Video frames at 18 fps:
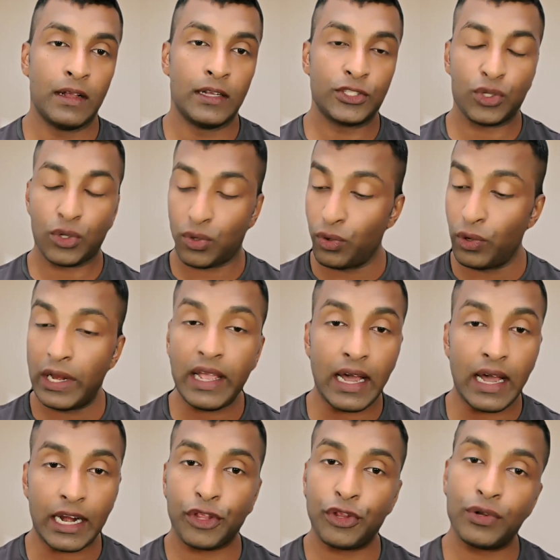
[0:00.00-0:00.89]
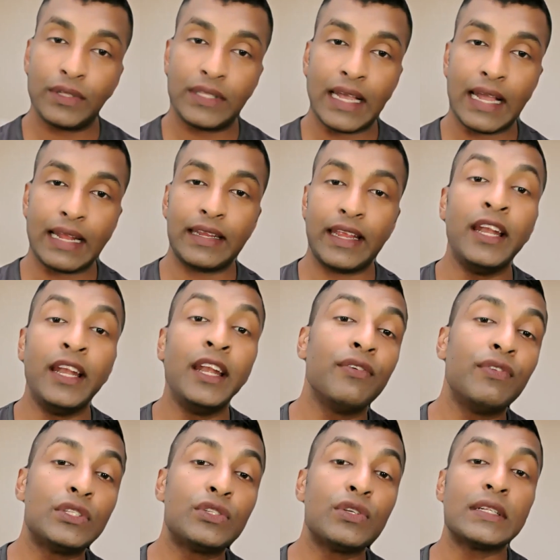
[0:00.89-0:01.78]
So Cooley argued that
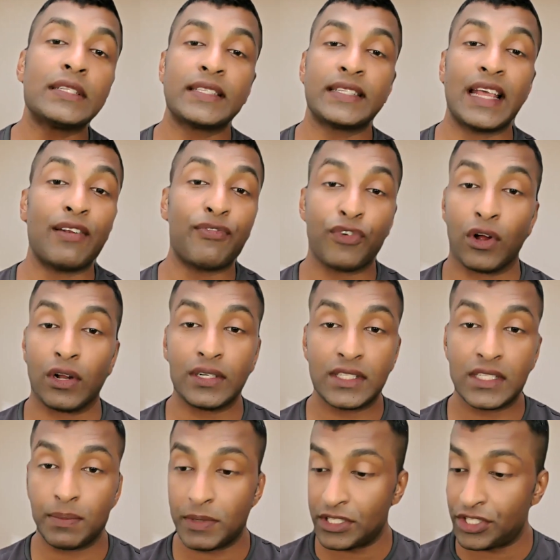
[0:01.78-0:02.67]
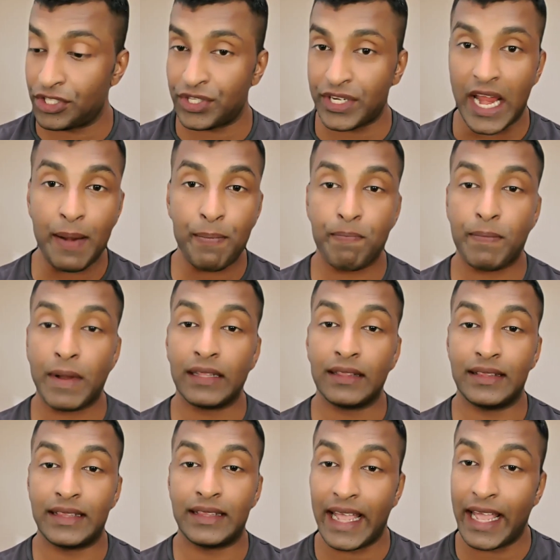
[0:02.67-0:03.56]
individual self-concept is shaped by
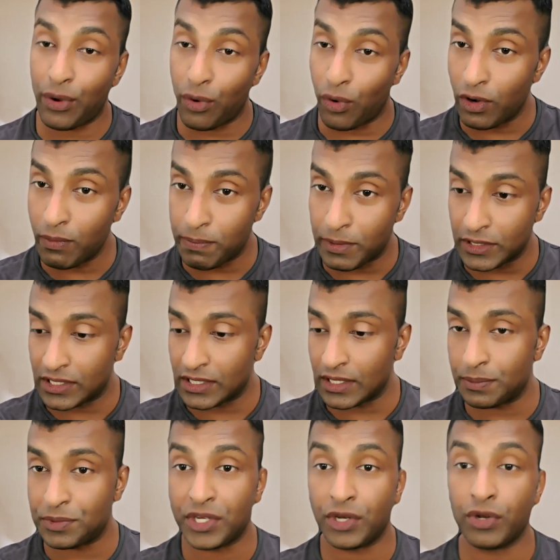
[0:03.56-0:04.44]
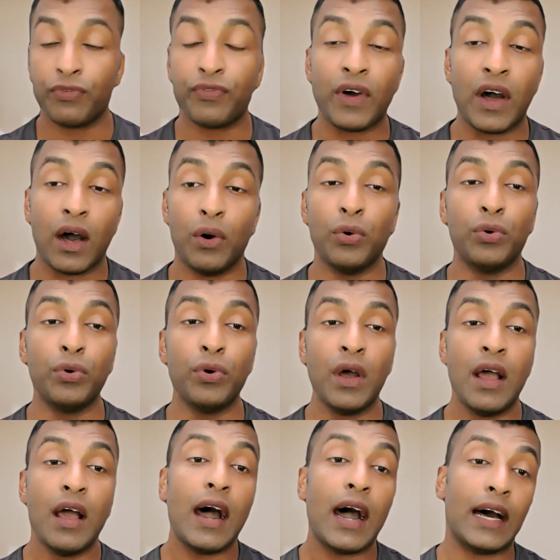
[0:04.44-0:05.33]
their own perception of
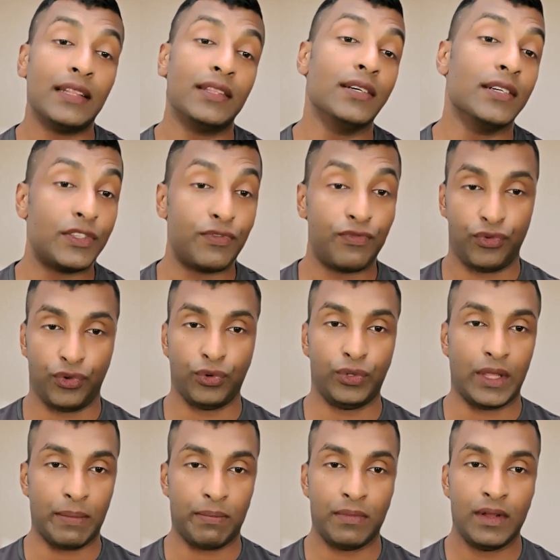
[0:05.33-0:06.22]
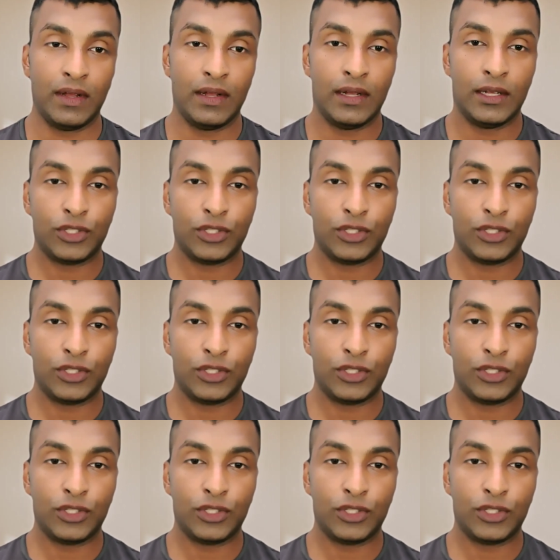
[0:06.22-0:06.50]
how others view them.